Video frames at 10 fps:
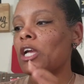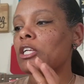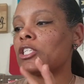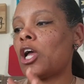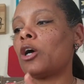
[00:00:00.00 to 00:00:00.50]

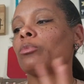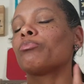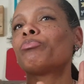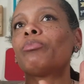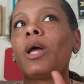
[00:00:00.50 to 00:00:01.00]
So
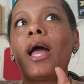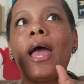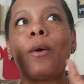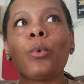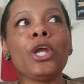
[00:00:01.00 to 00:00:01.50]

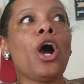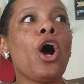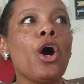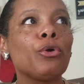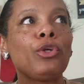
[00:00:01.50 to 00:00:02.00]
we
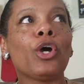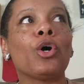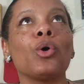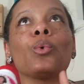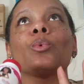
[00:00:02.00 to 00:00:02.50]
all
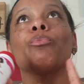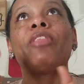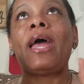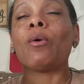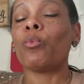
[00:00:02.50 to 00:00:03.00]
know
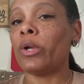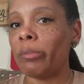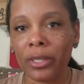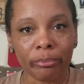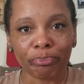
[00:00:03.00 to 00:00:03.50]
that
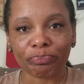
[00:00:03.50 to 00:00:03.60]
women